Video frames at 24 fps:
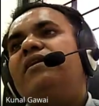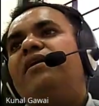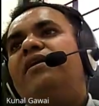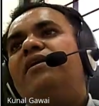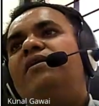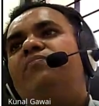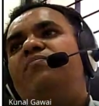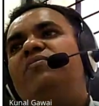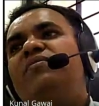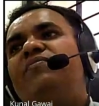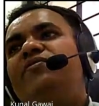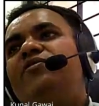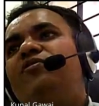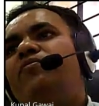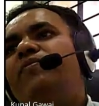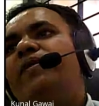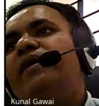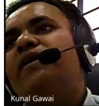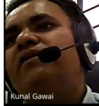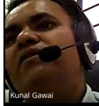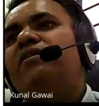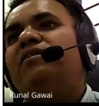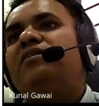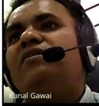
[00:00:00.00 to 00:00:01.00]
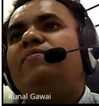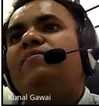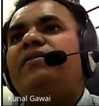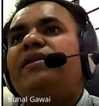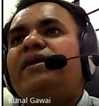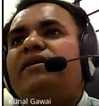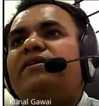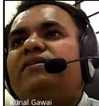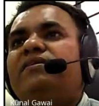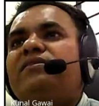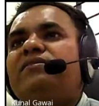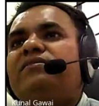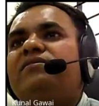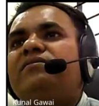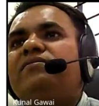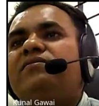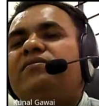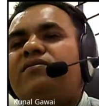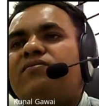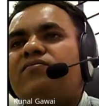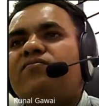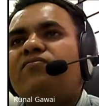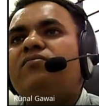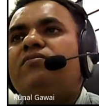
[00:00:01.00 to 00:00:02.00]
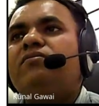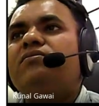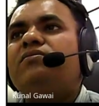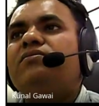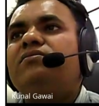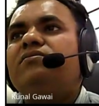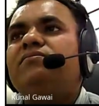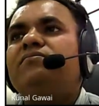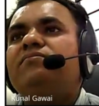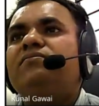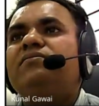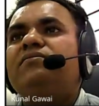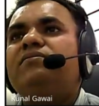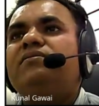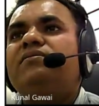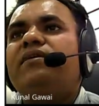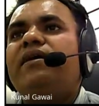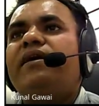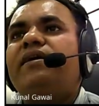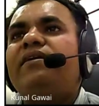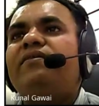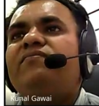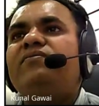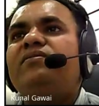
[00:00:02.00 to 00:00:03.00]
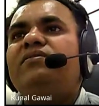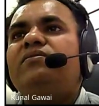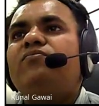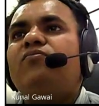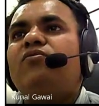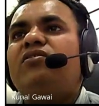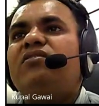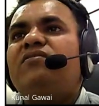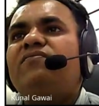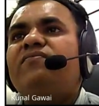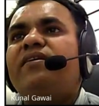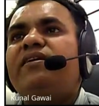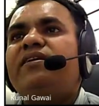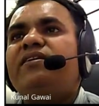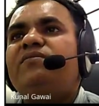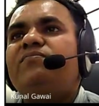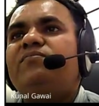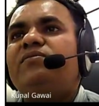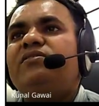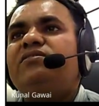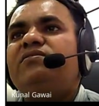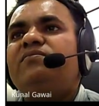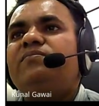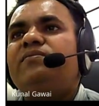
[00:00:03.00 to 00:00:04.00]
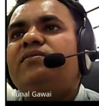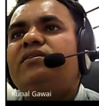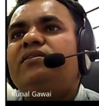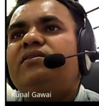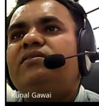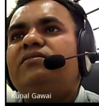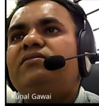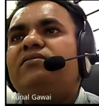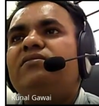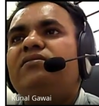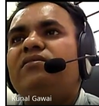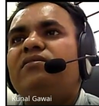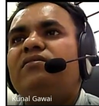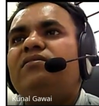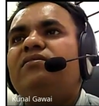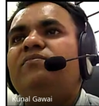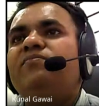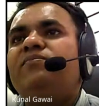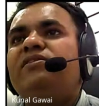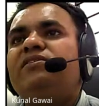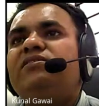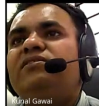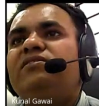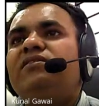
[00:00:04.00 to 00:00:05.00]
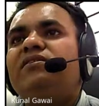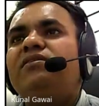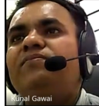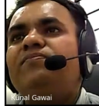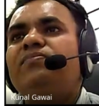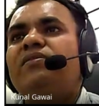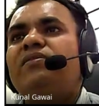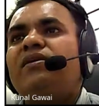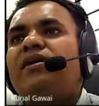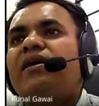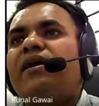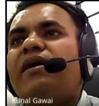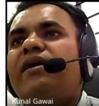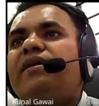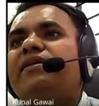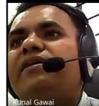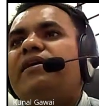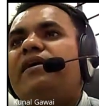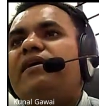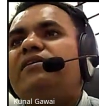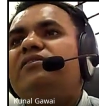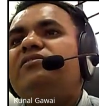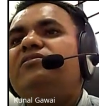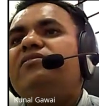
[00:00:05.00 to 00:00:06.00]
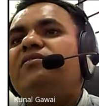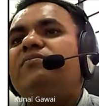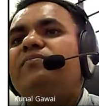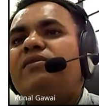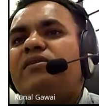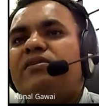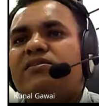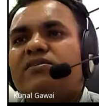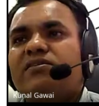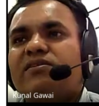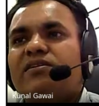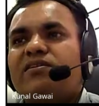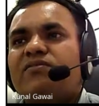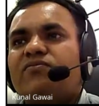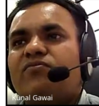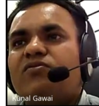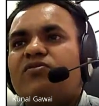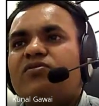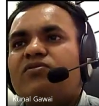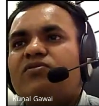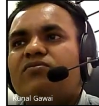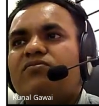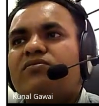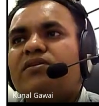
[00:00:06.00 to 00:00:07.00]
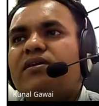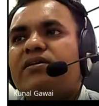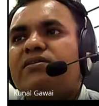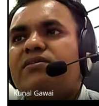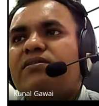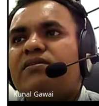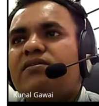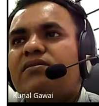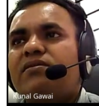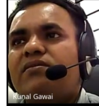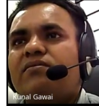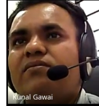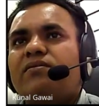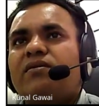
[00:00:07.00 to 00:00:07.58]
and Bifidobacterium lactis, it was tried with modified emulsion, and calcium alginate was used as a